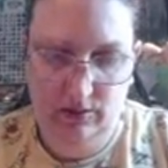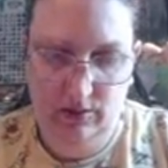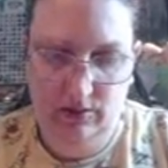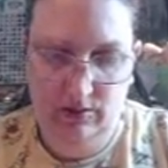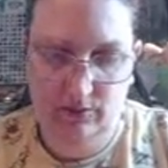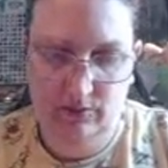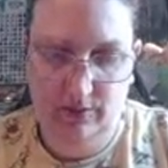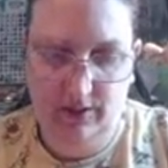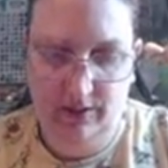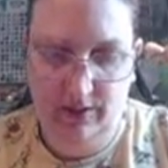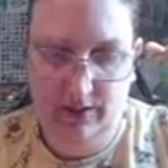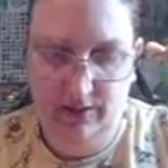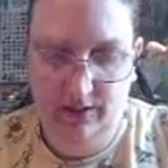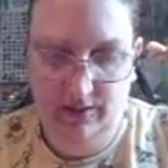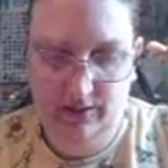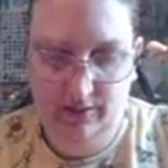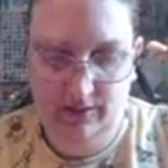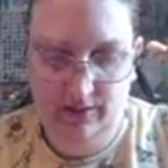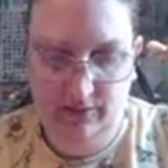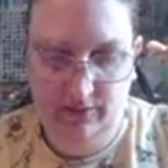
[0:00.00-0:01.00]
right?
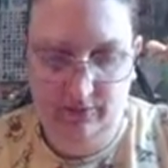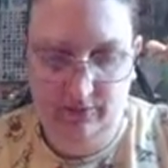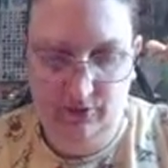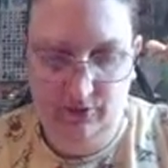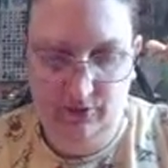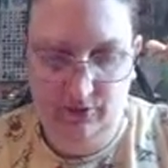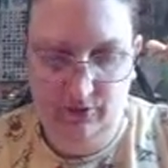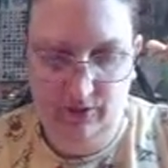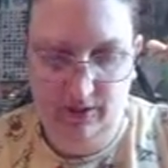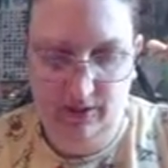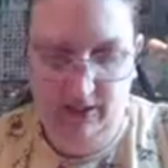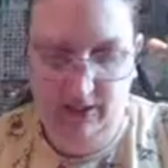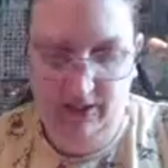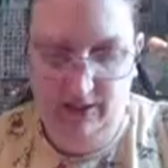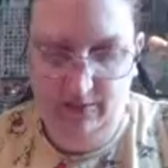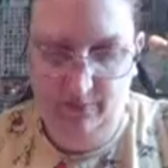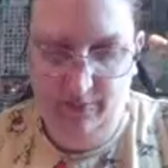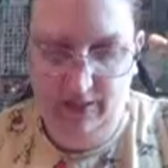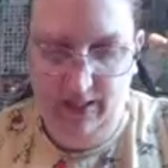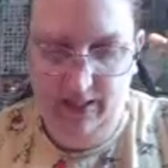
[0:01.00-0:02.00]
Because if you're looking at
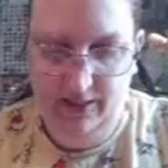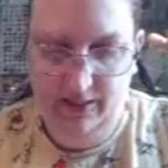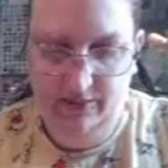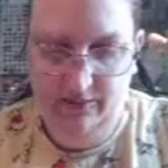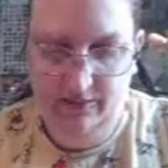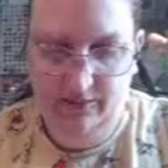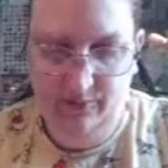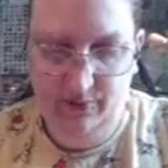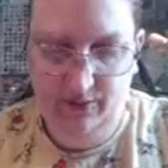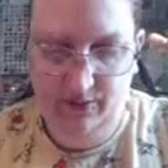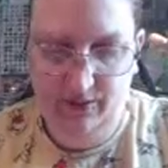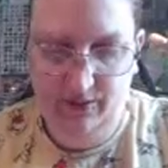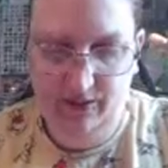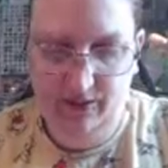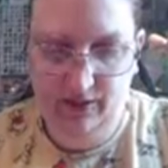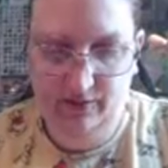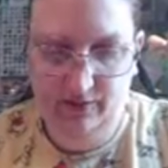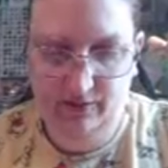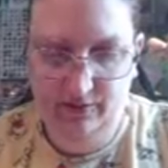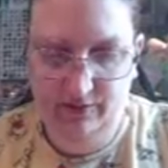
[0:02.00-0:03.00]
the back of the
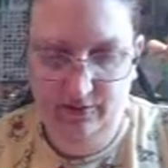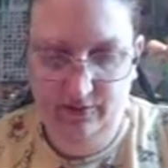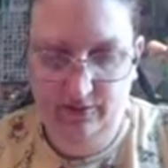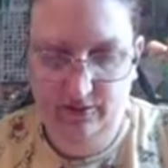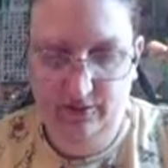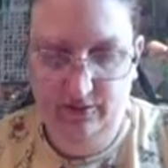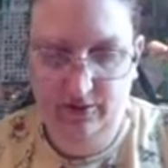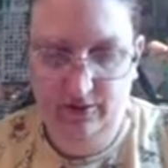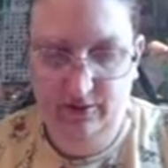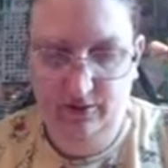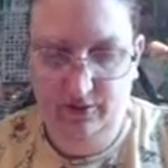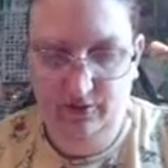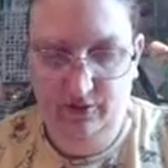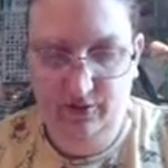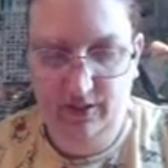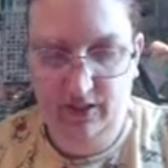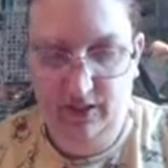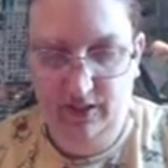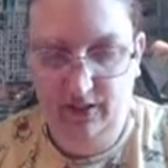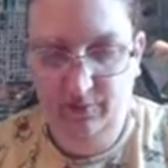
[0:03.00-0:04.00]
bunny, you're
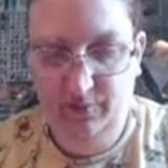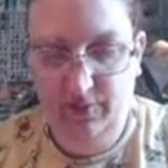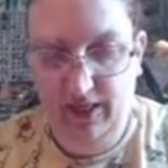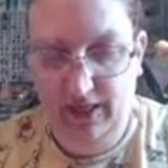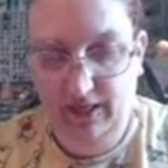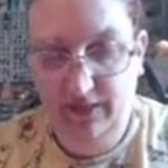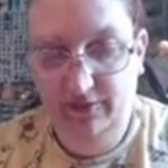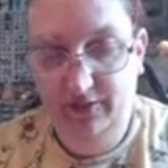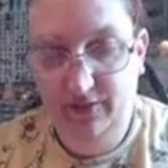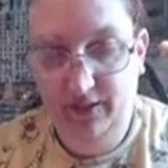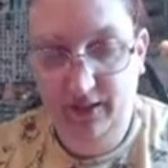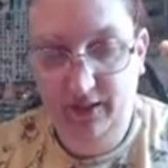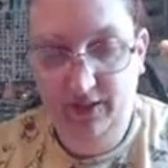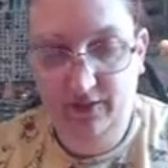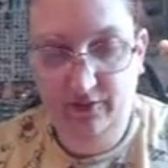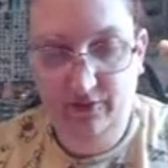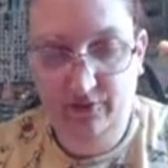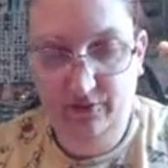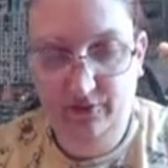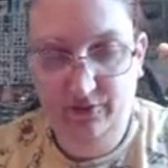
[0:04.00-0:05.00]
seeing the back of the
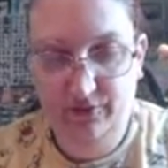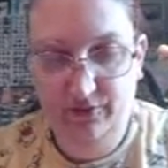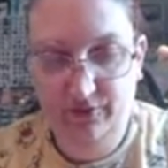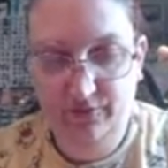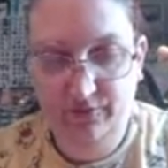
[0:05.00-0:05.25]
ears.